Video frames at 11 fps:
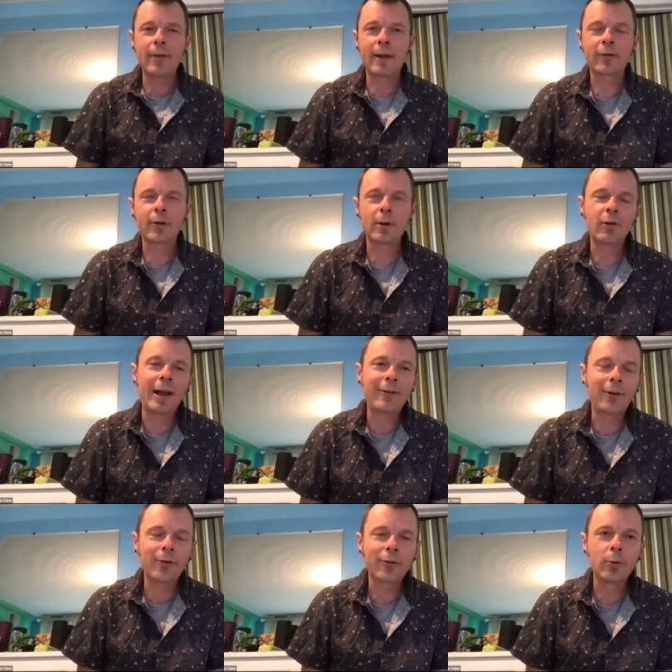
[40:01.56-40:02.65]
that's a
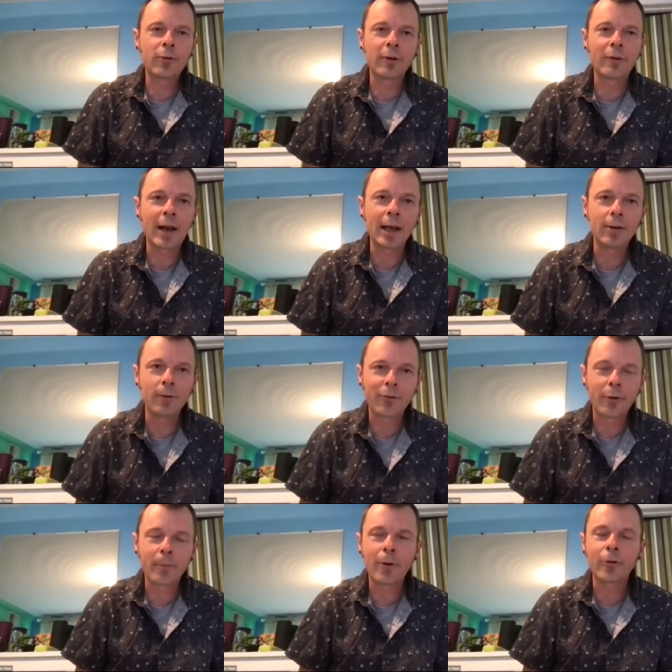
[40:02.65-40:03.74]
lazy Susan that I use
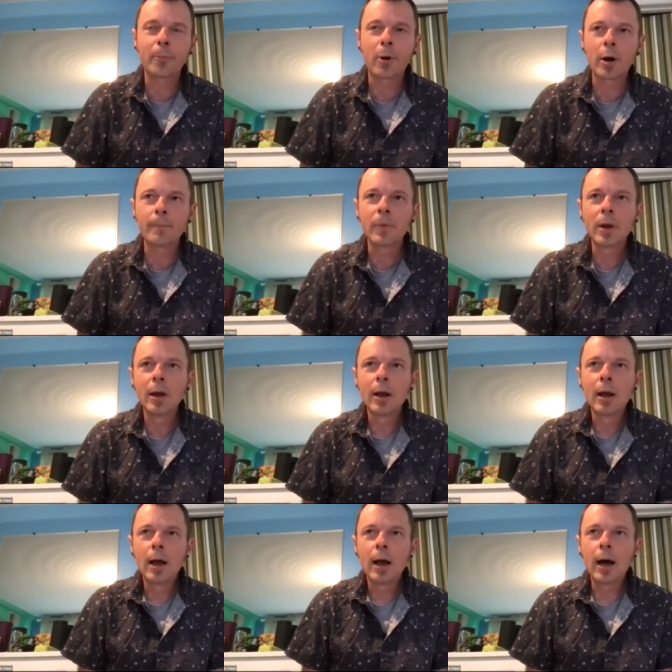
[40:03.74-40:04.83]
for the most part.
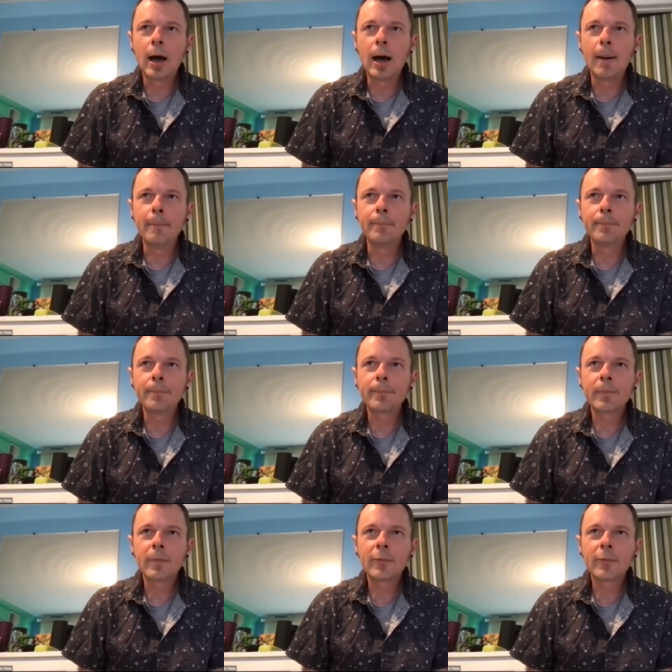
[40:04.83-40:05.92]
Um,
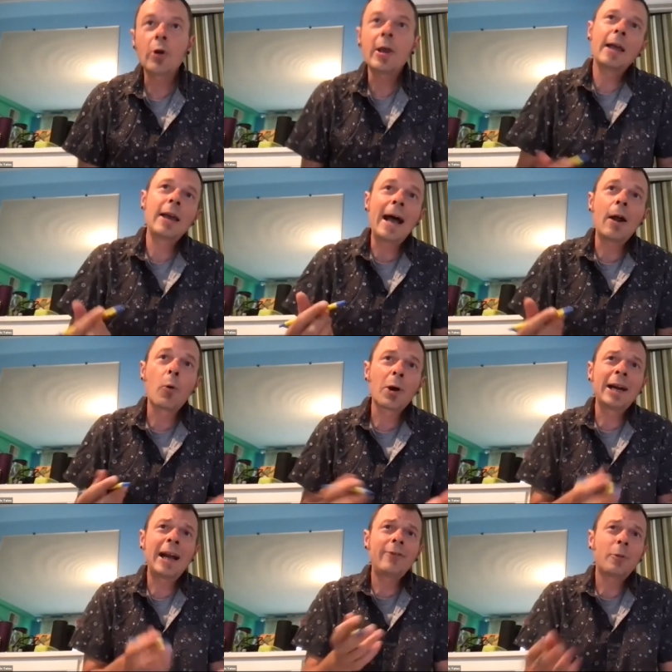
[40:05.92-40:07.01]
so yeah, you got to
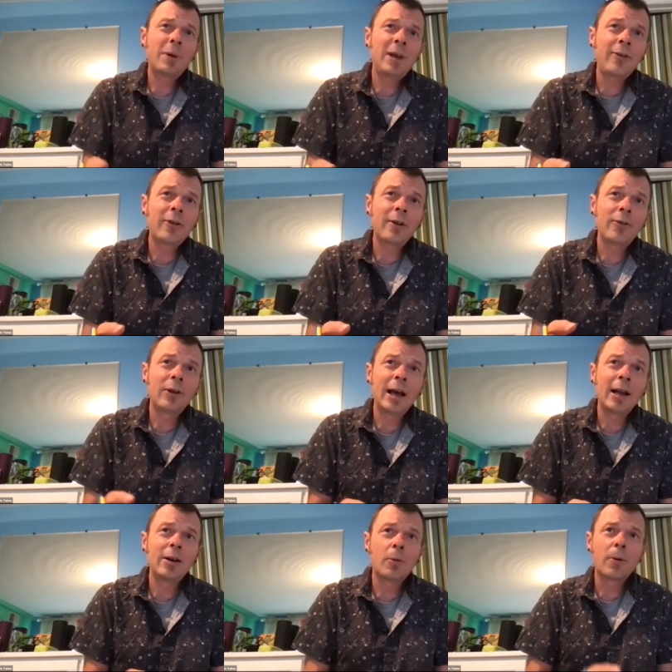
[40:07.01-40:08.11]
organize your pieces. You got
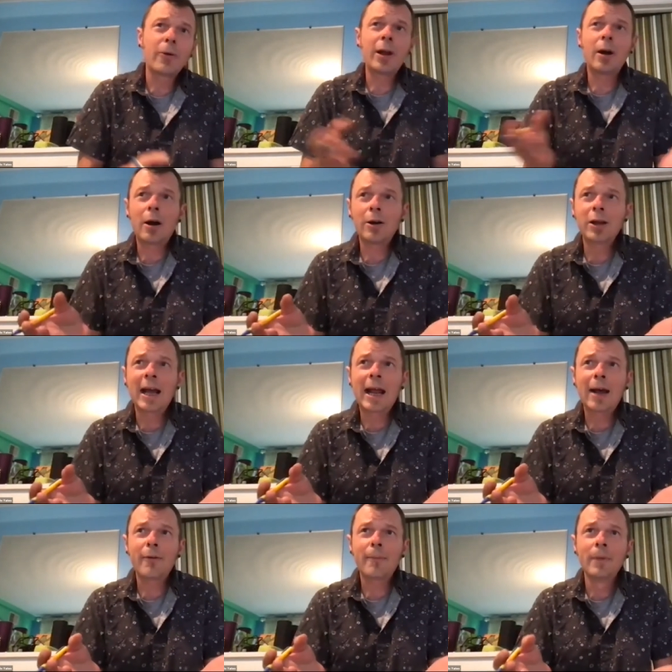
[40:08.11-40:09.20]
to know where they are. You got to
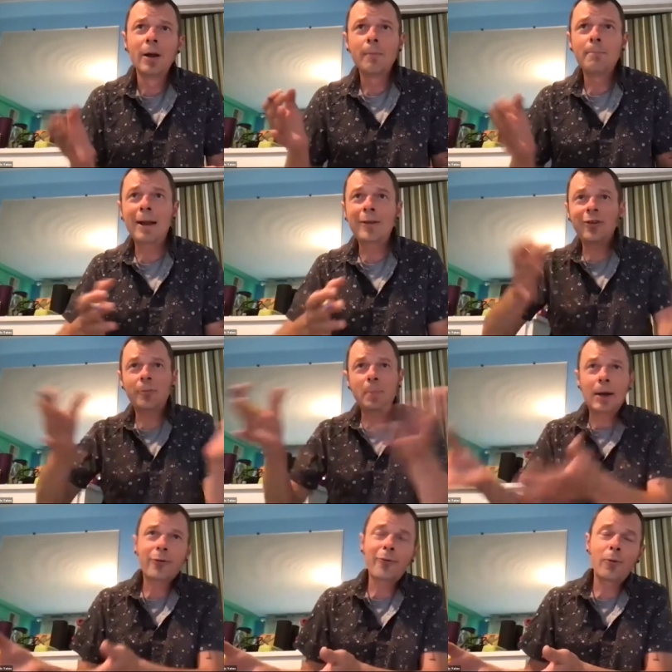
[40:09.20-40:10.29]
have messy
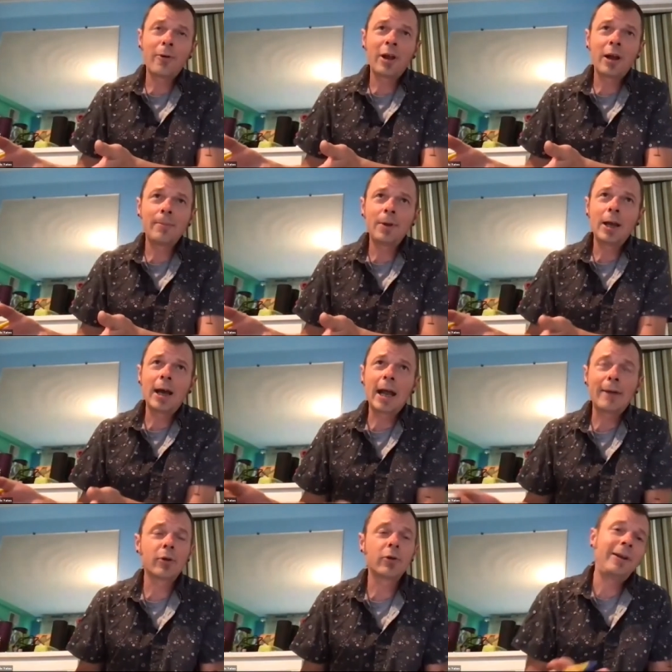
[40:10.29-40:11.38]
spots for them. You got to
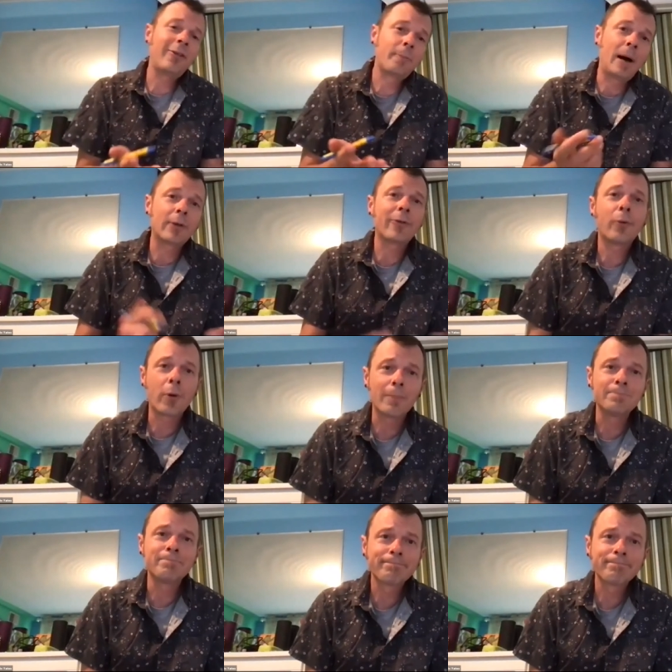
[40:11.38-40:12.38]
have clean spots for them.